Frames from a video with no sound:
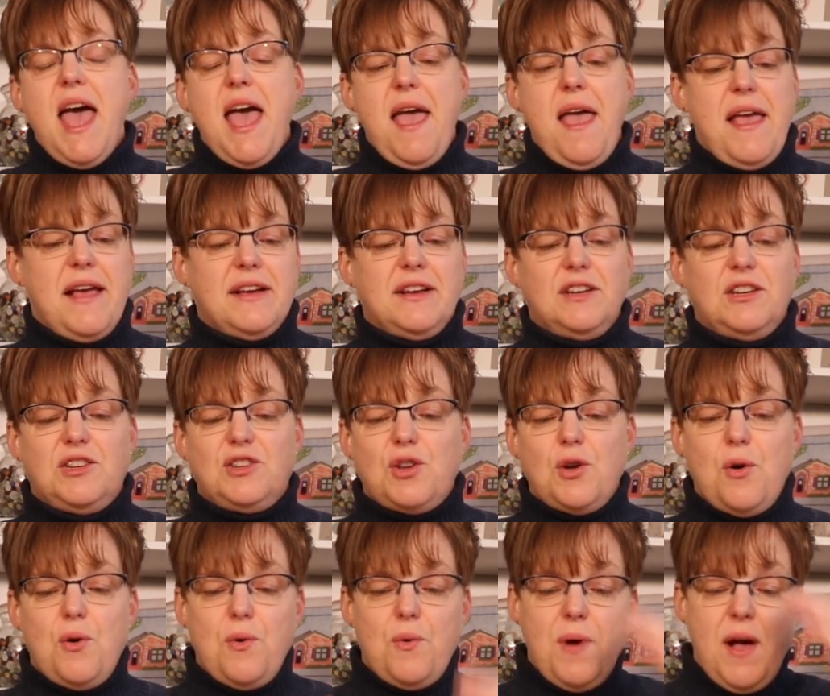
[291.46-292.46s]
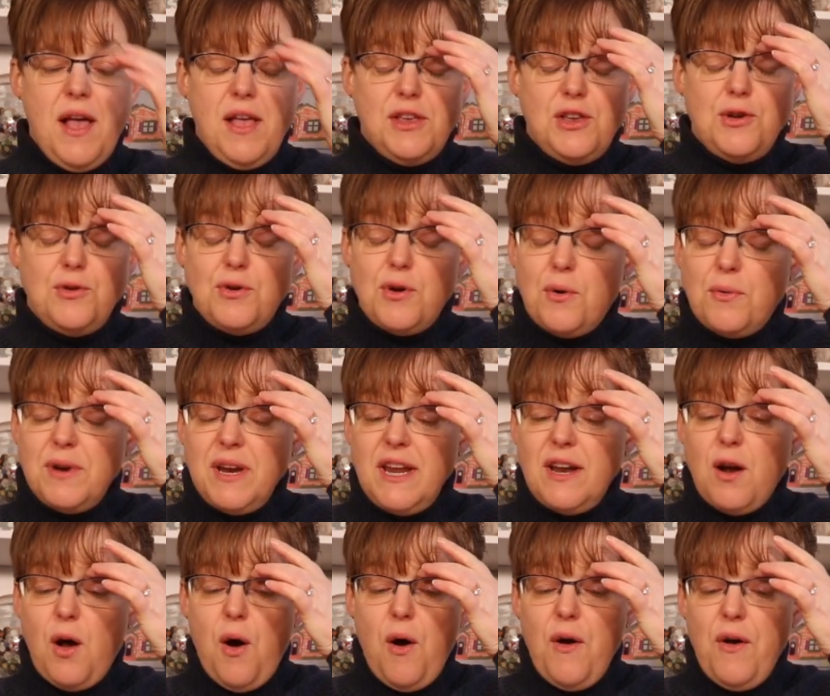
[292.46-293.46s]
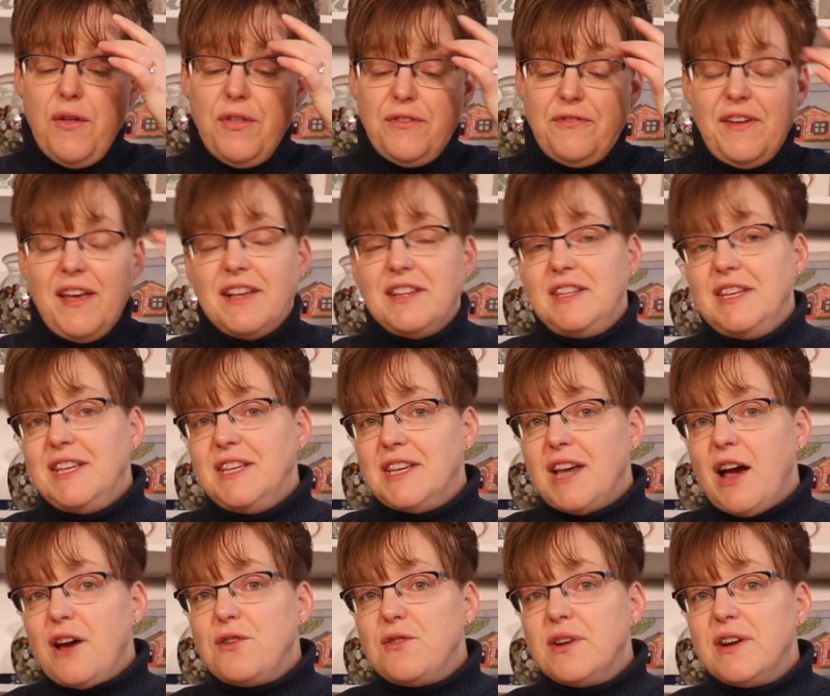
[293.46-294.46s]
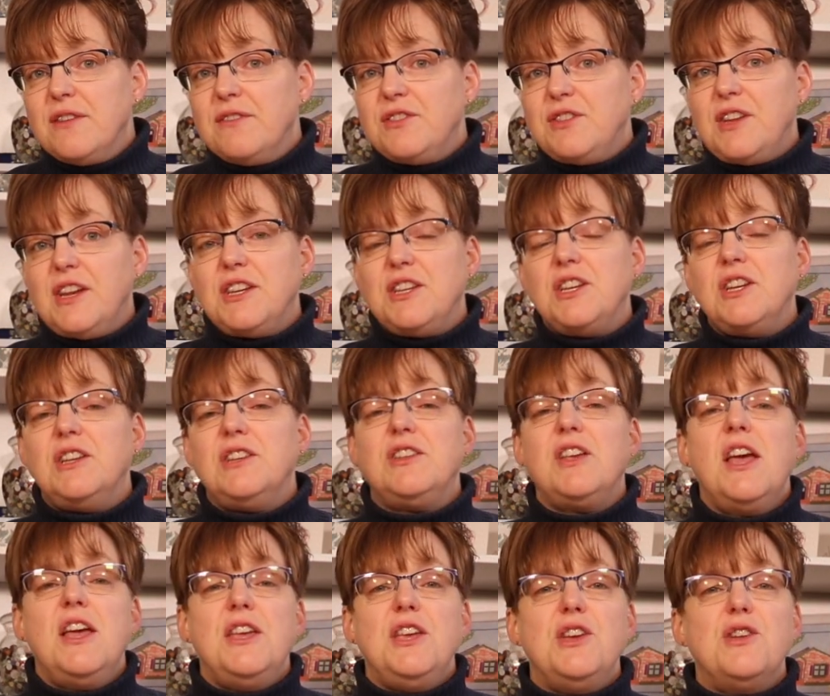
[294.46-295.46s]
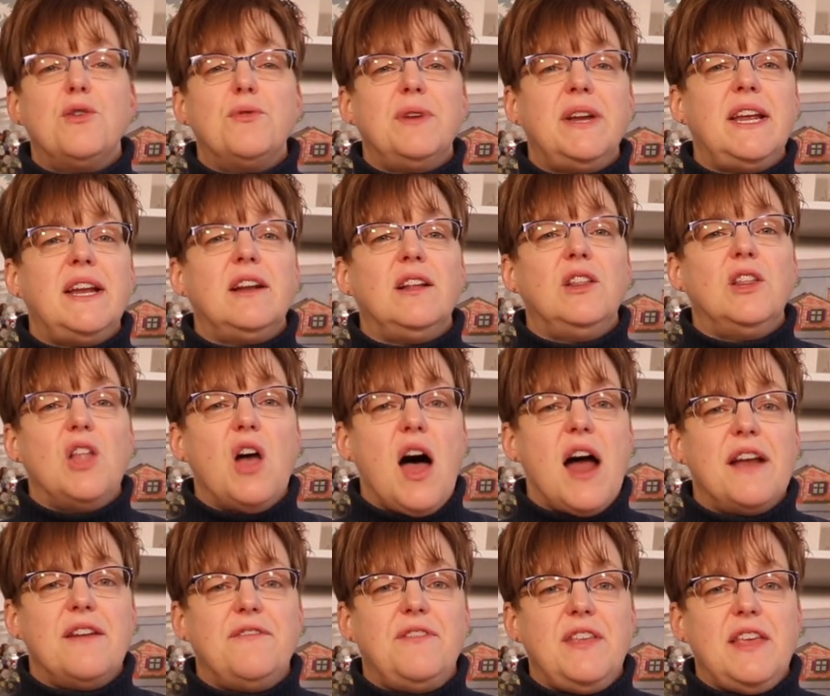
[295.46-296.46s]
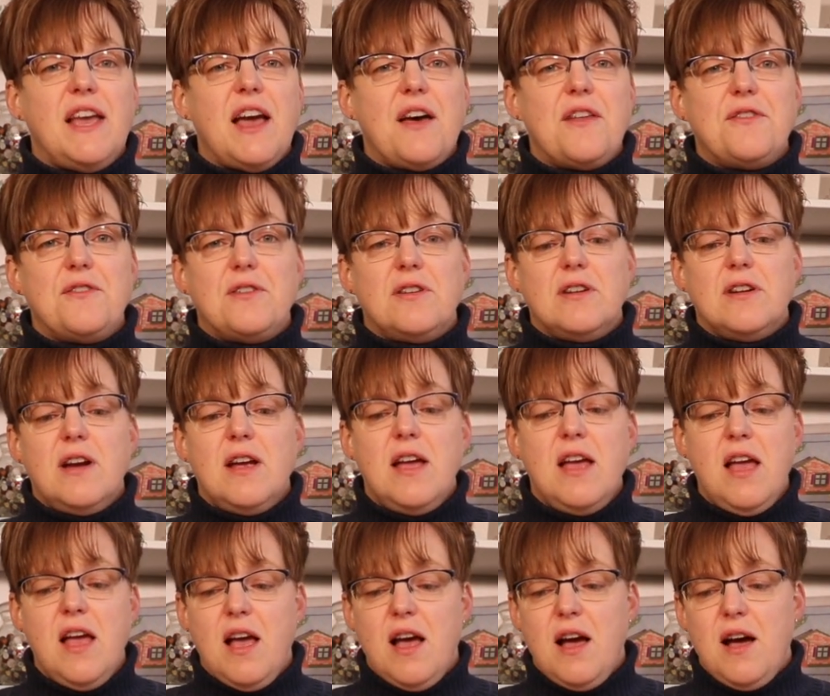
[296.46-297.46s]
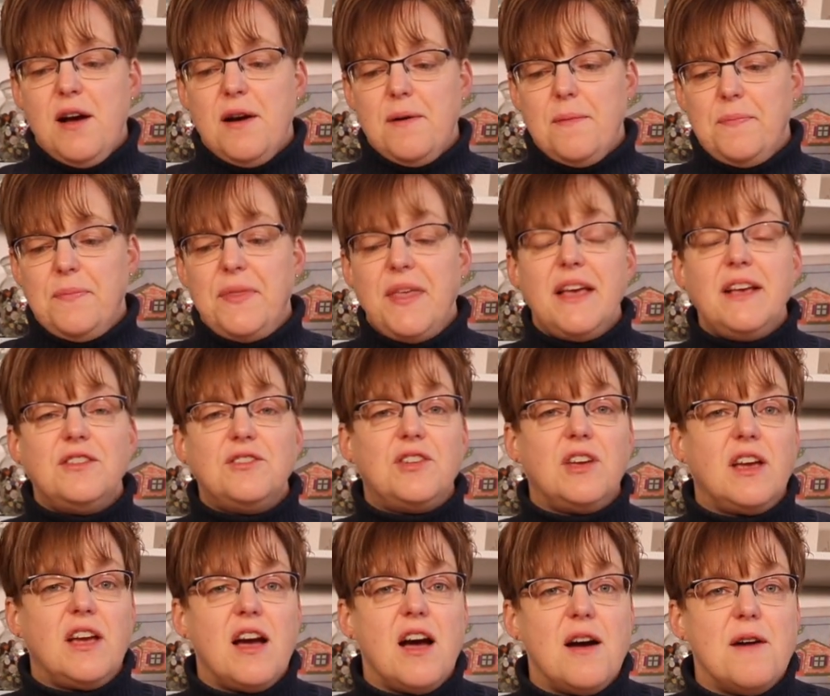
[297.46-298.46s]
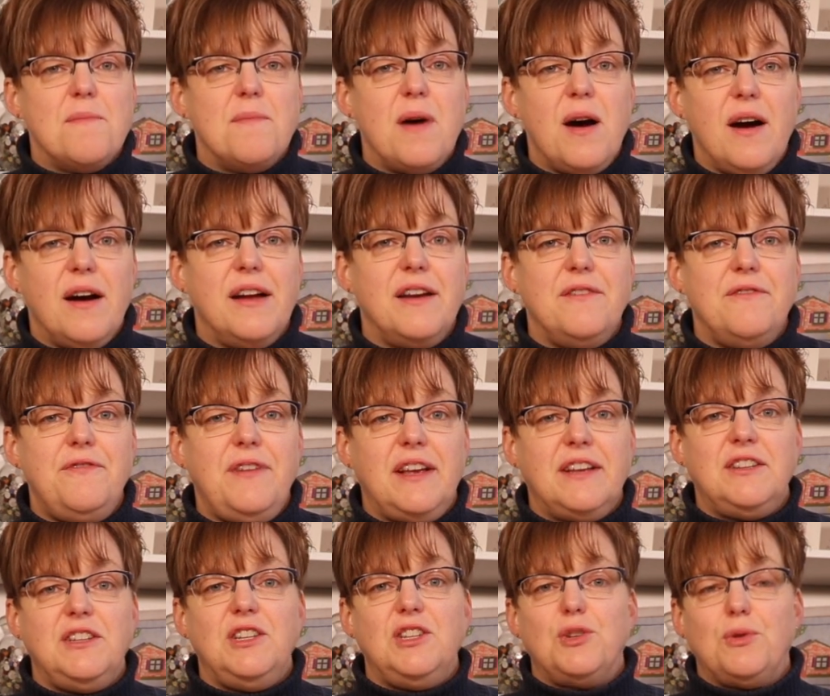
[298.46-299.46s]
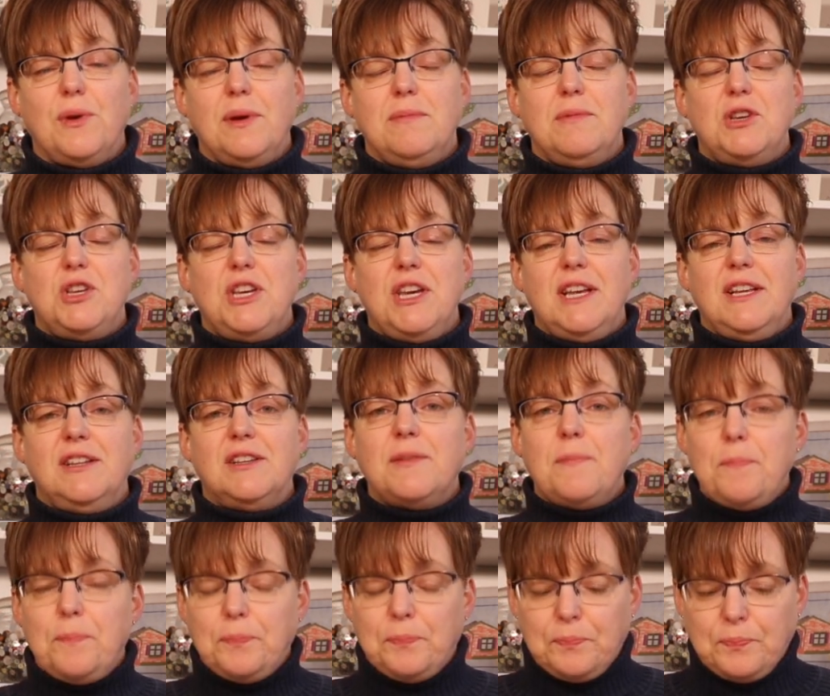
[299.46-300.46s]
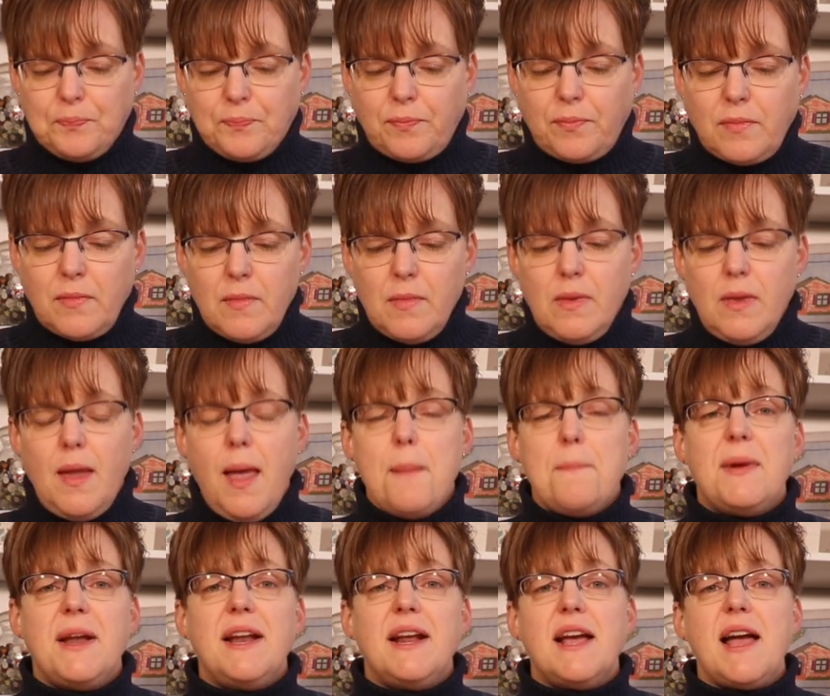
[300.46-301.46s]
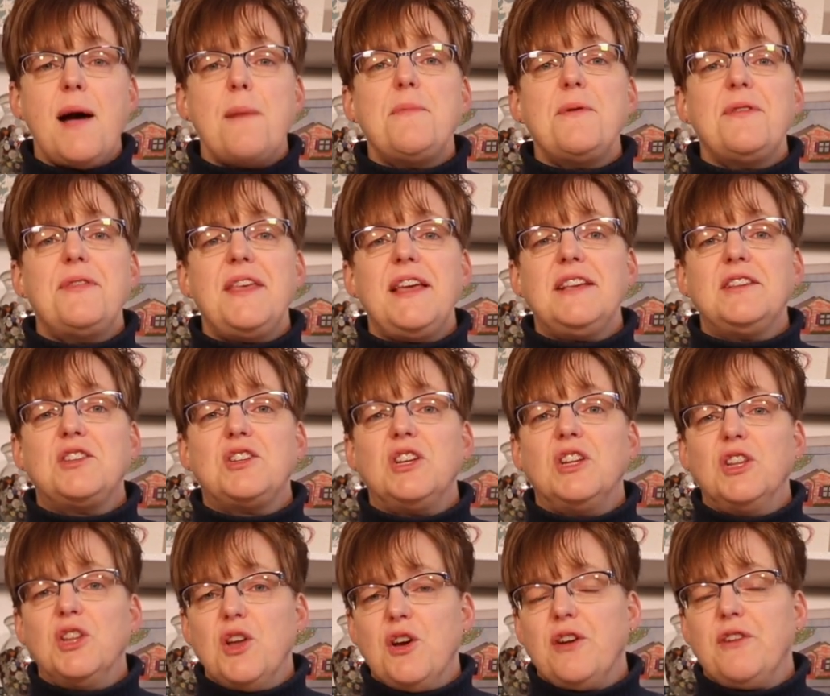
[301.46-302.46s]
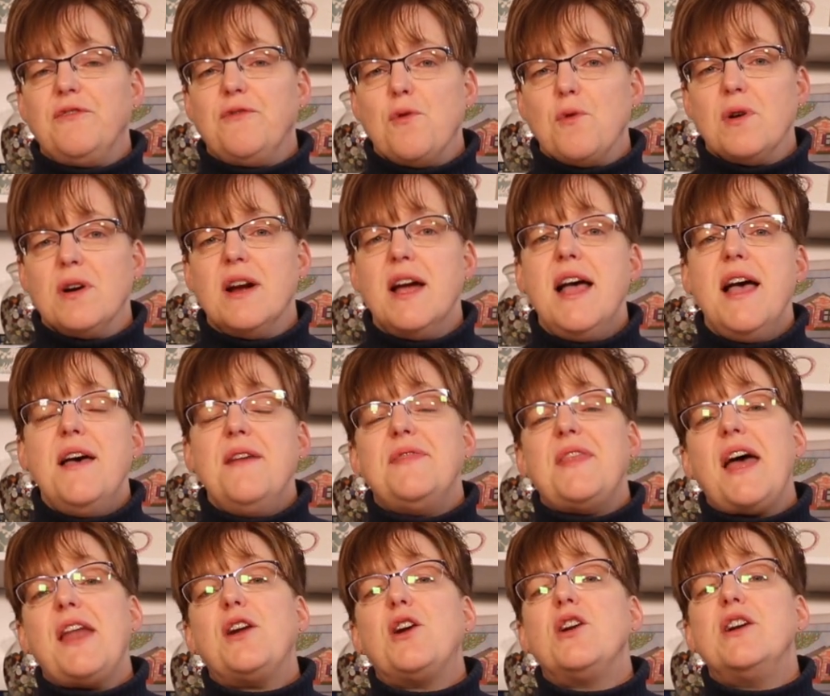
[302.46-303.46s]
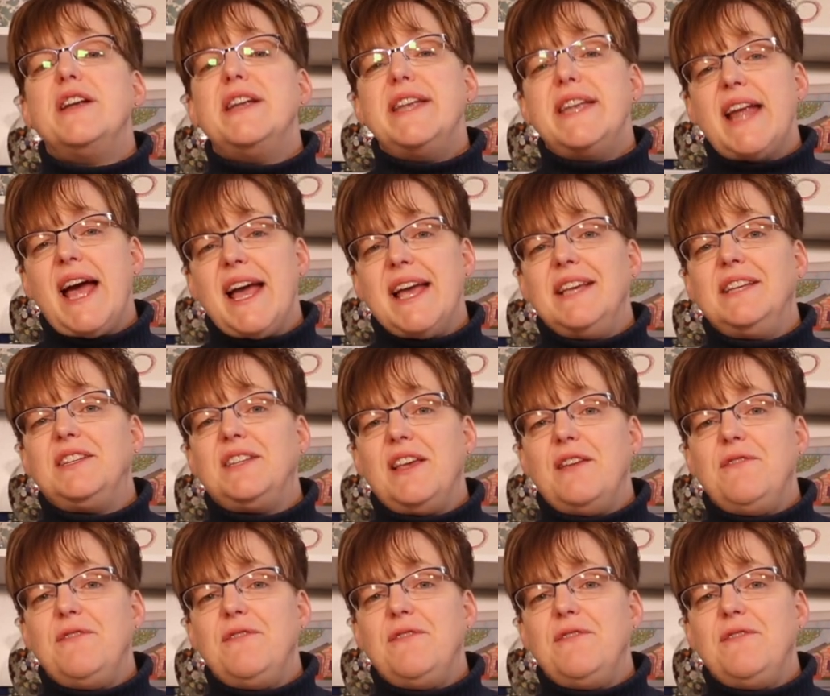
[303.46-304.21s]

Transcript: And so you don't need all the fancy decorative stitches. You don't need a lot of the other um, things that come on fancy sewing machines. But a couple things to look for that are nice